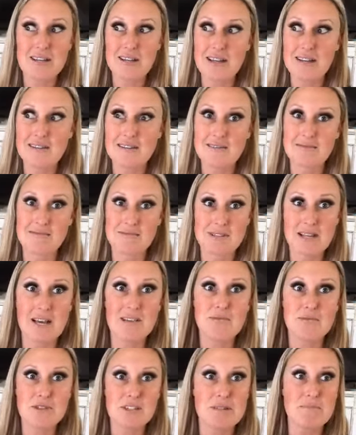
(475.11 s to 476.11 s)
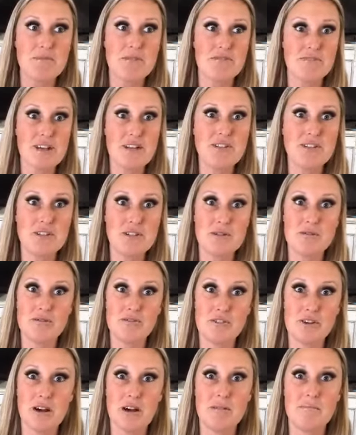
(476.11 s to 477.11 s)
That's, that really prevents you
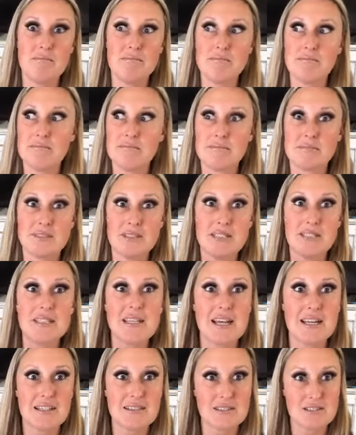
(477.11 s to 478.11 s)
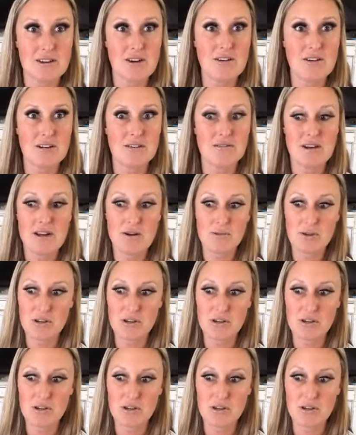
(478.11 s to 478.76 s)
from getting started, right?